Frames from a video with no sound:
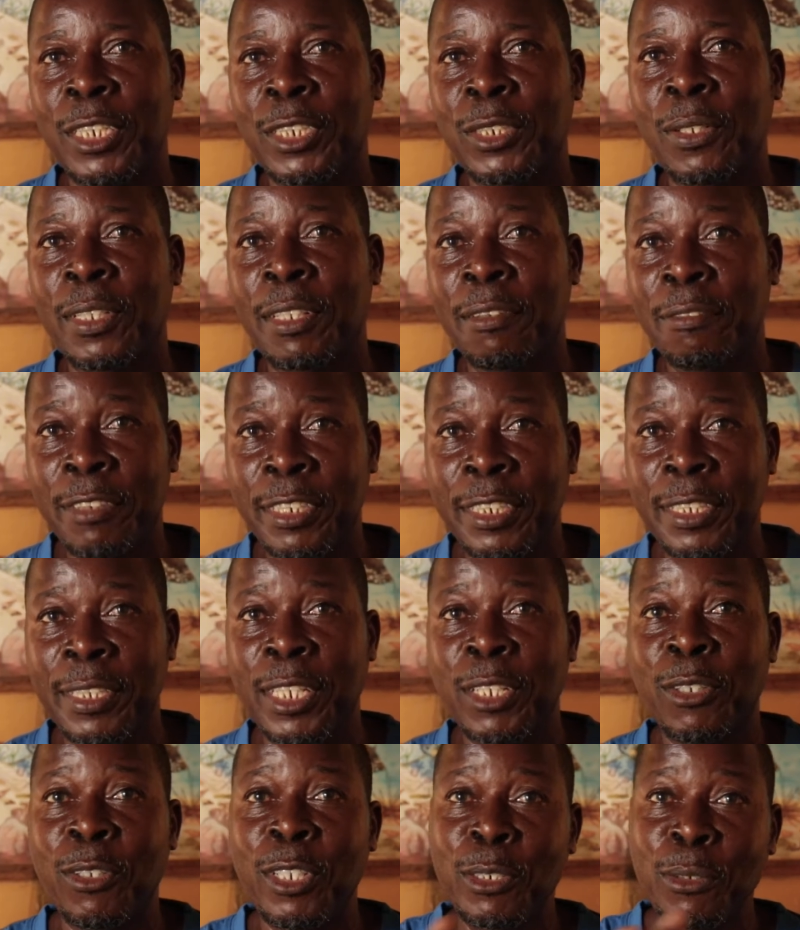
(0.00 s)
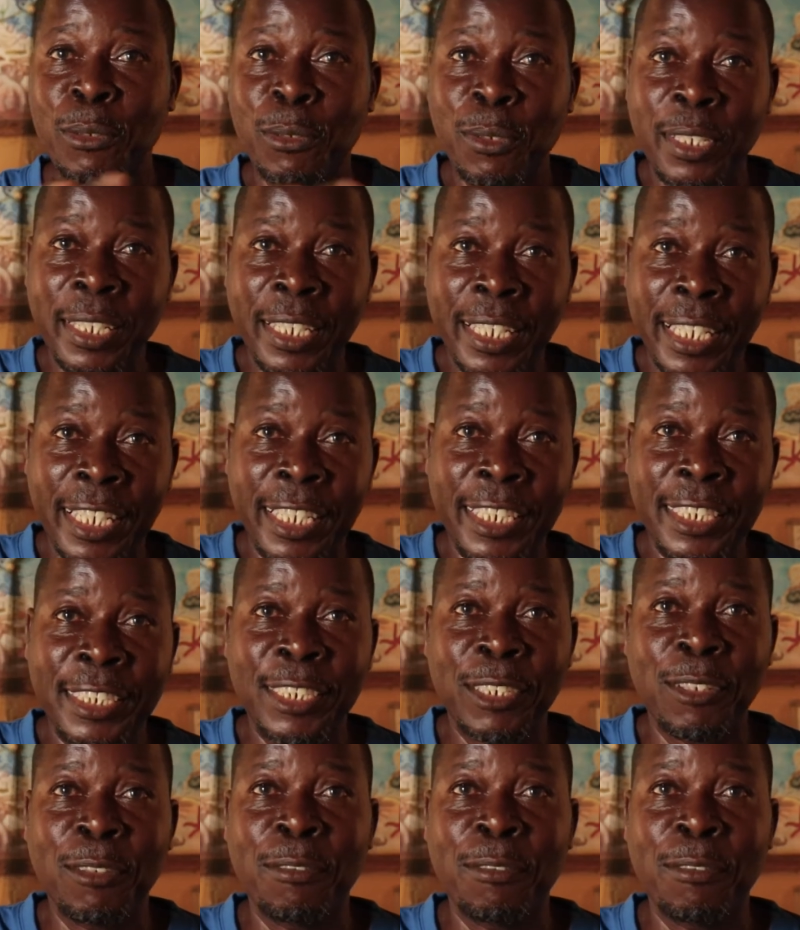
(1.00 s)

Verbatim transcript: So the fish, they're going to cage